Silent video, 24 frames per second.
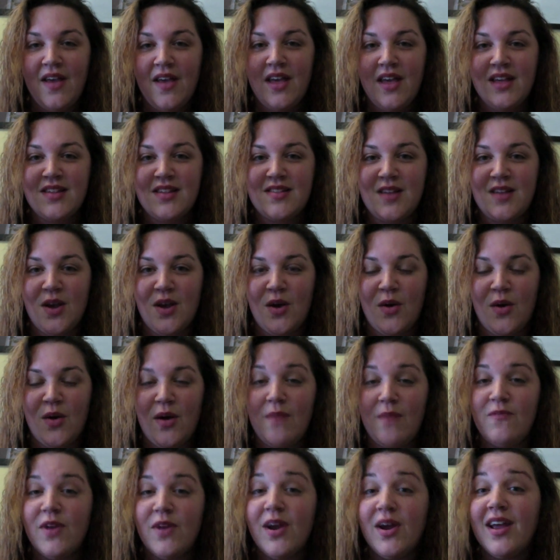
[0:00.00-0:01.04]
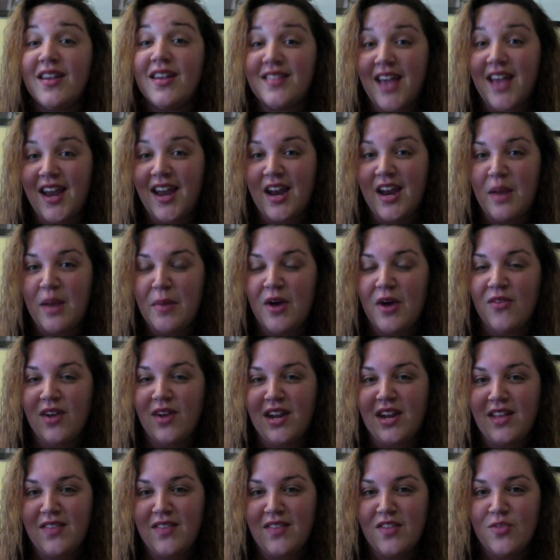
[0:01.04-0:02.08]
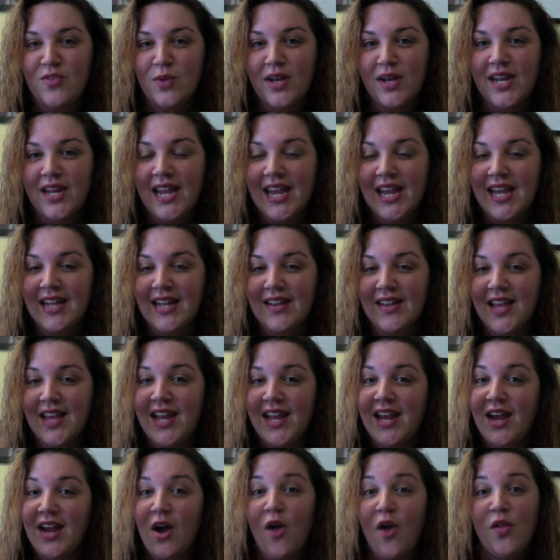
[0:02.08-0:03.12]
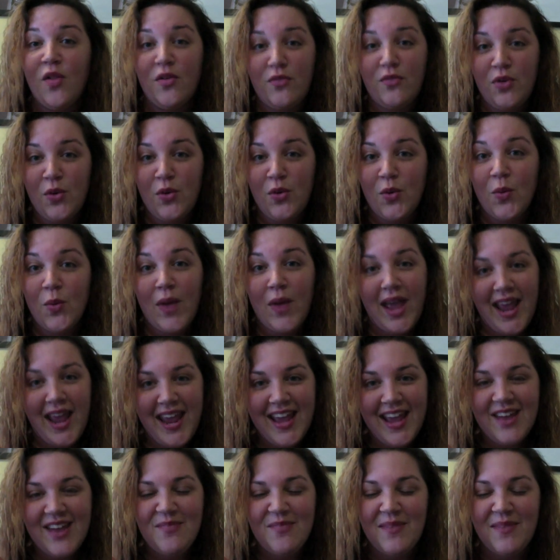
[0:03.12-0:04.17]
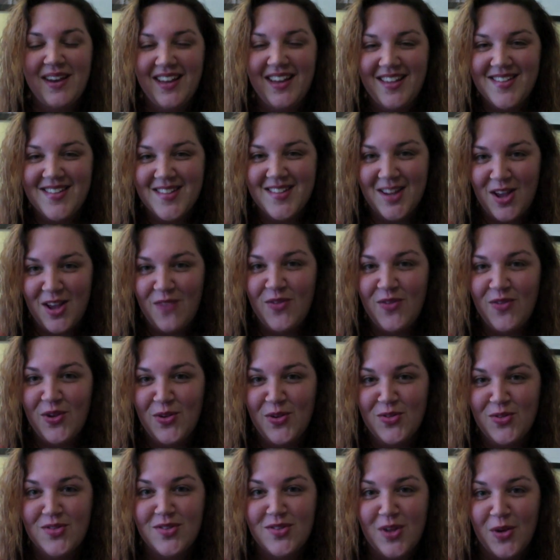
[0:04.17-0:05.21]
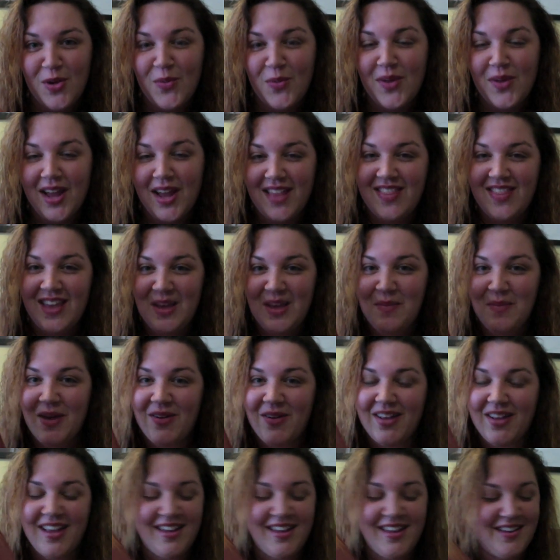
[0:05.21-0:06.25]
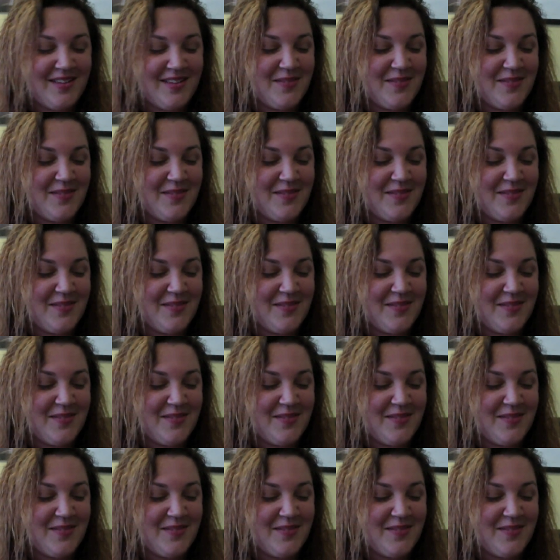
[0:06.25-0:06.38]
So I'm very excited about reading this one and letting all of you and my niece and nephews know what I think about it.